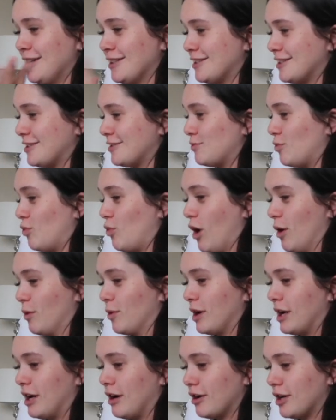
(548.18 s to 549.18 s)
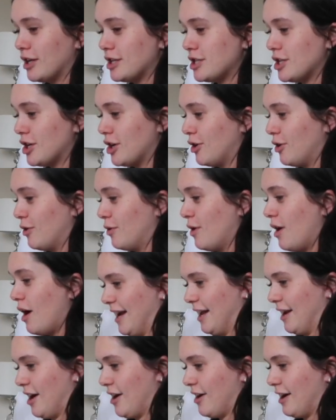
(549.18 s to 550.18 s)
It's what we're here to do.
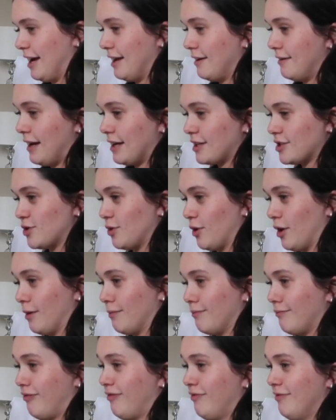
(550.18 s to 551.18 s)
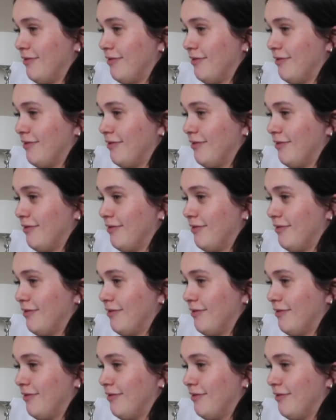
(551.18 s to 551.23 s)
And all right, next door.